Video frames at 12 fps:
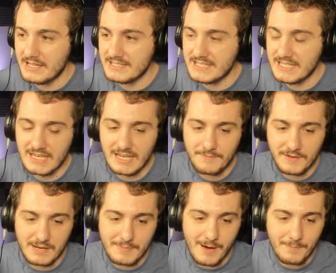like a
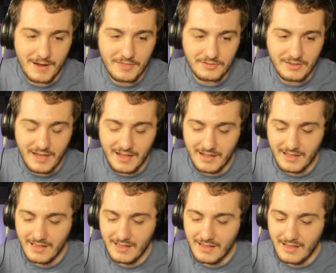significant amount by the
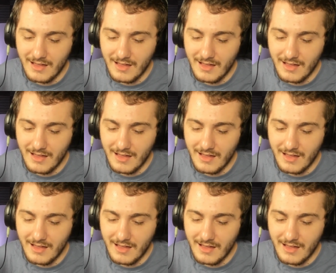day.